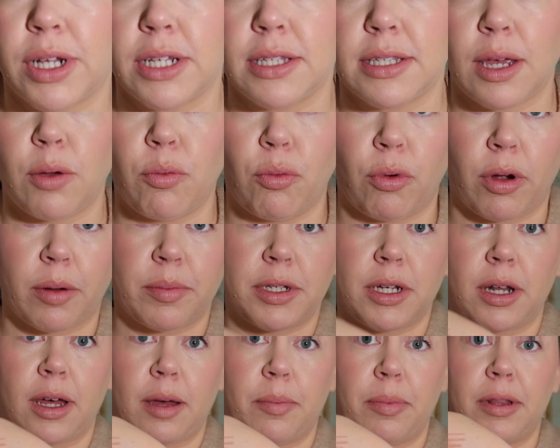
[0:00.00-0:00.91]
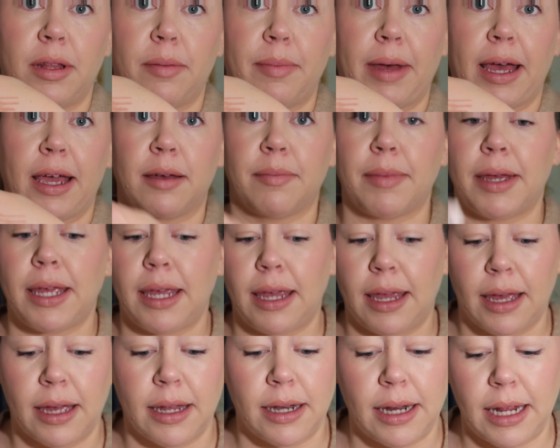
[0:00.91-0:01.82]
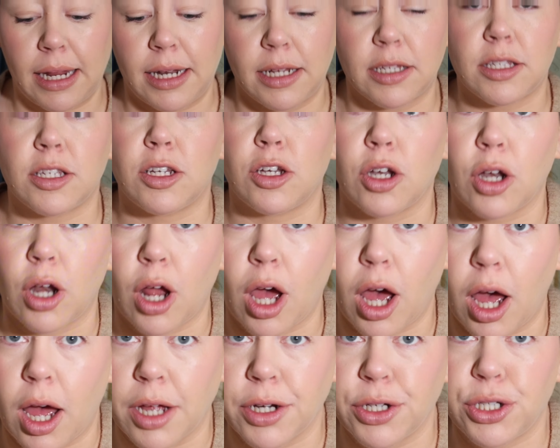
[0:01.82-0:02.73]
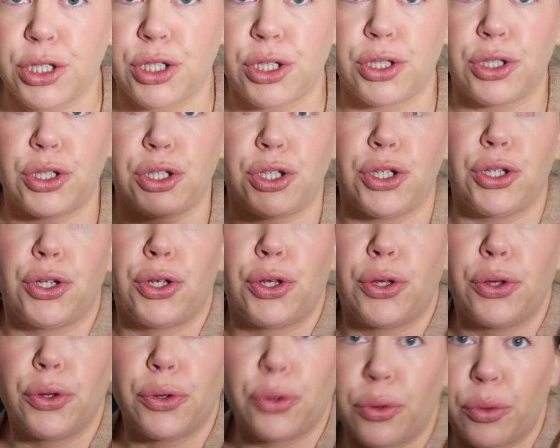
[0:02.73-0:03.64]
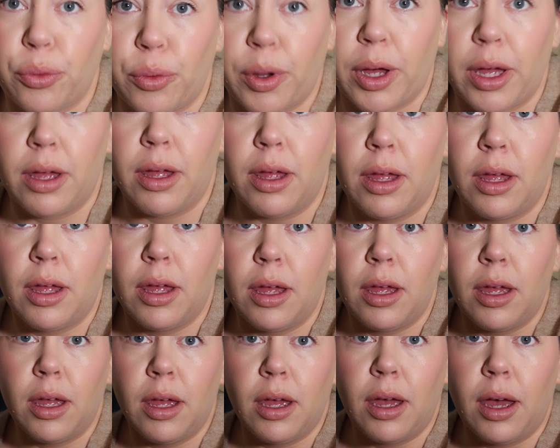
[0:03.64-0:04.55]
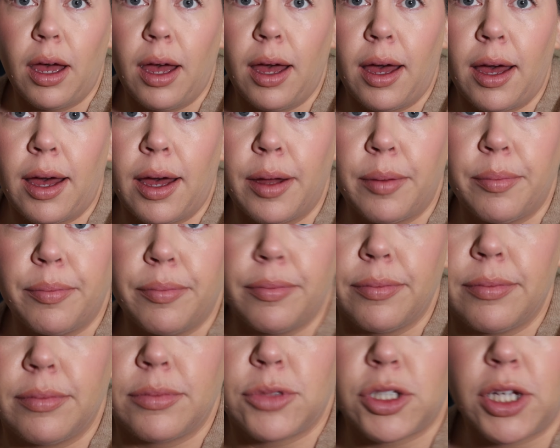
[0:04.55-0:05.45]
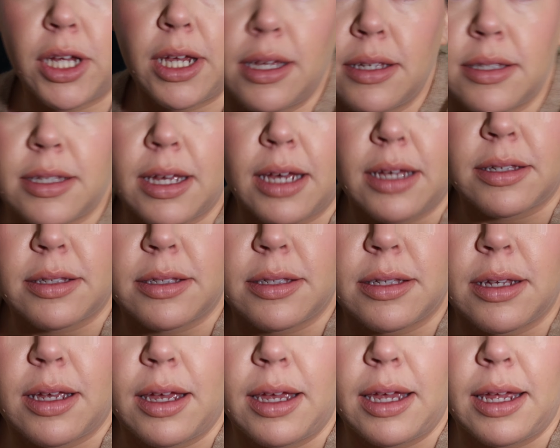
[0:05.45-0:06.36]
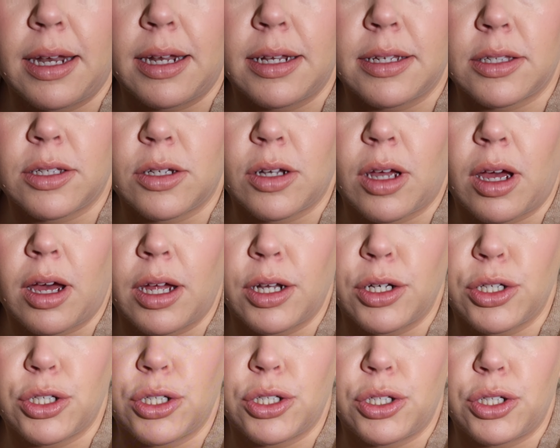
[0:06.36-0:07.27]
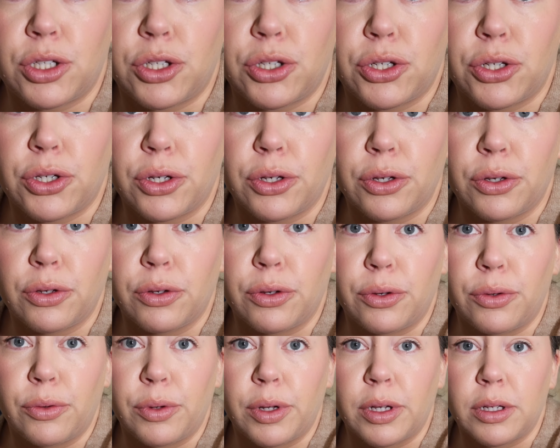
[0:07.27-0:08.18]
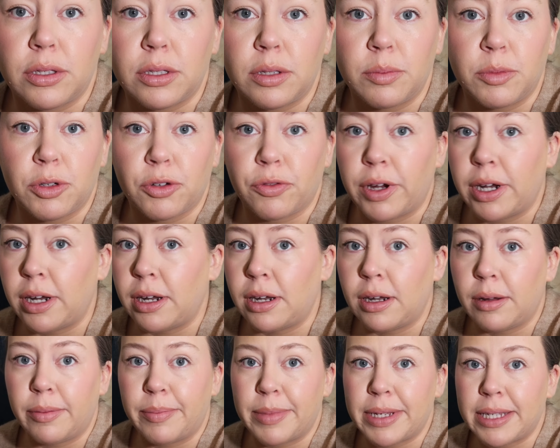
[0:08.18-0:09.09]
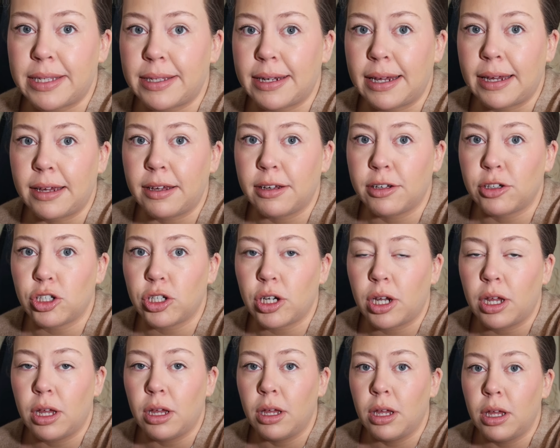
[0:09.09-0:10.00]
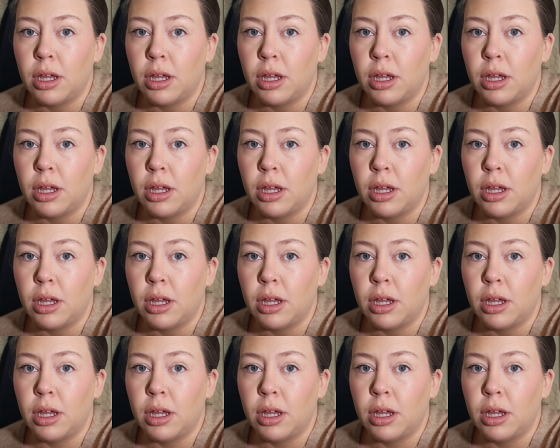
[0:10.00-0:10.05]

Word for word: Once I warmed it up in the back of my hand, it is not too um, Jesus it is not too, seem to write in on mustache.